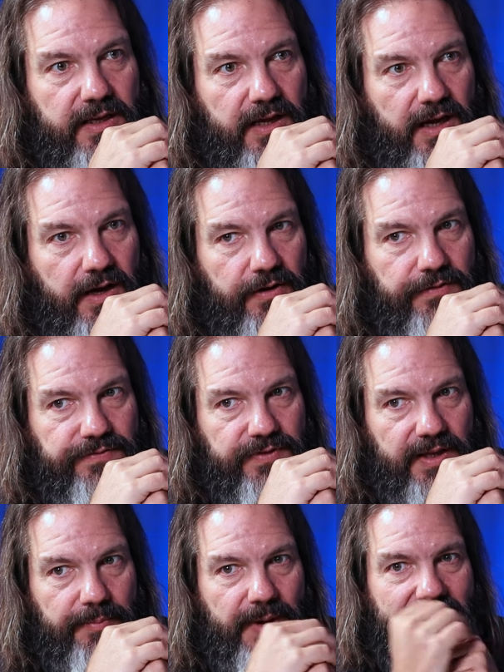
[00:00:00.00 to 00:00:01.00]
Of
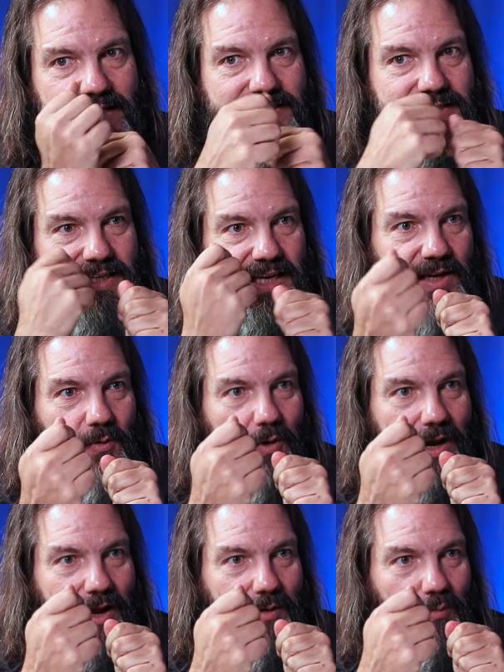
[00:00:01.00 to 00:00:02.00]
am I seeing
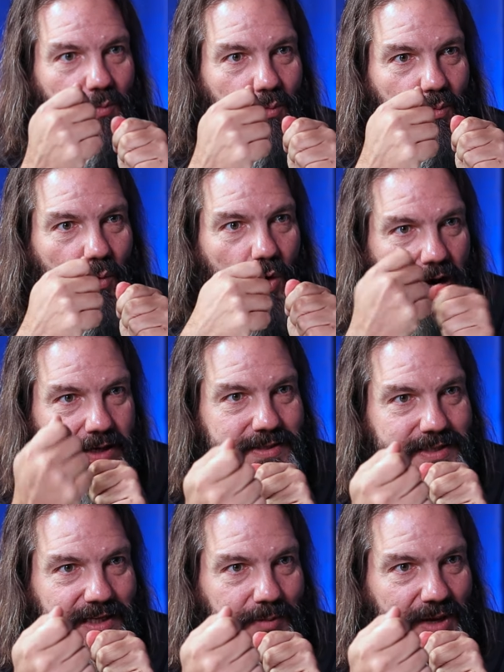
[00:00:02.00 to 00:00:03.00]
what I want to
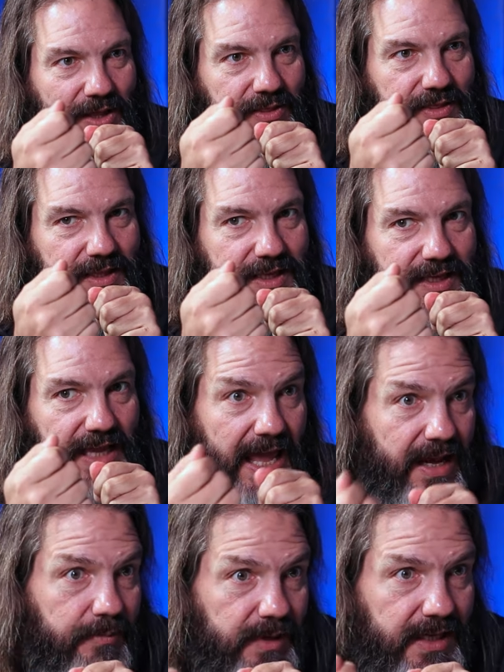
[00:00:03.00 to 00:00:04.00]
see about the
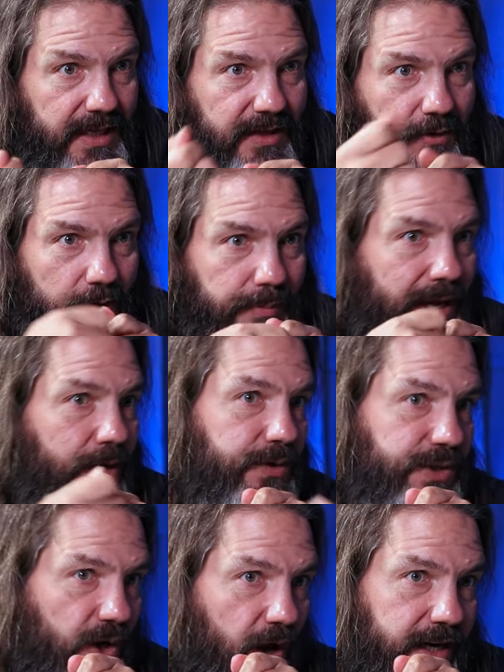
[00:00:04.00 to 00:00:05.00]
enemy or about
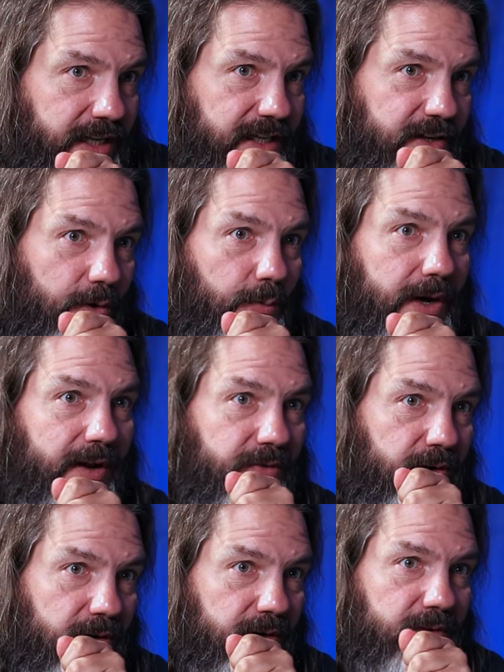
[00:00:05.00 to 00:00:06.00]
Johnny or
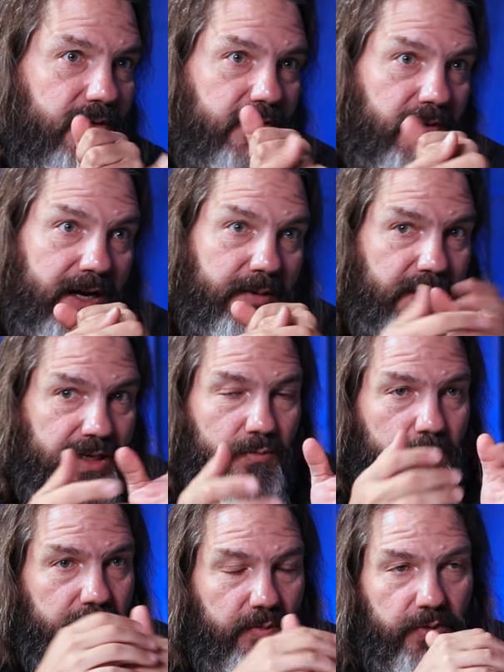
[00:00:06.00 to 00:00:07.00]
whatever, right? I mean,
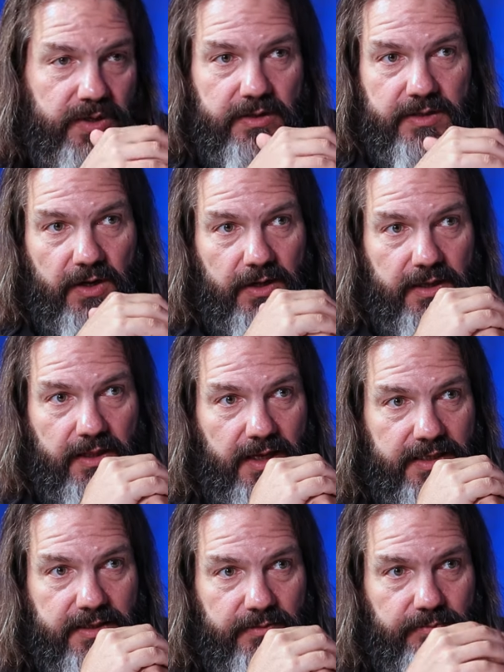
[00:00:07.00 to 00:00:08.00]
we, we talk a
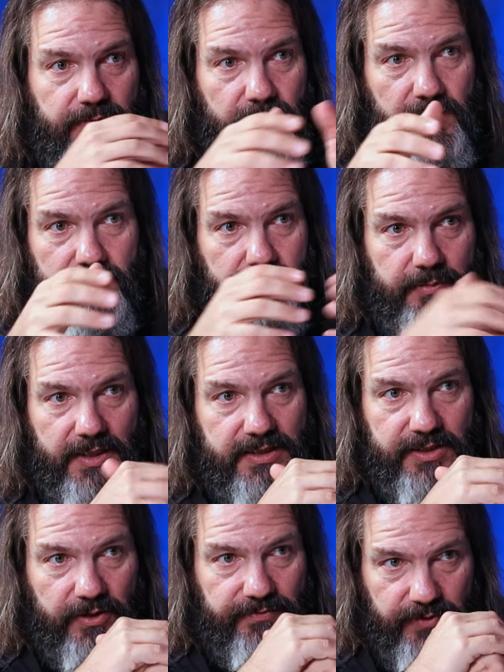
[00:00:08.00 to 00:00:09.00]
lot to
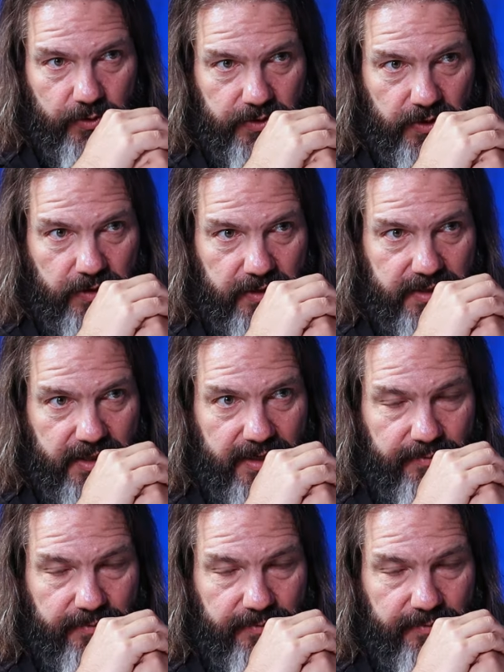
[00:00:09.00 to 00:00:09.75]
military folks all the time,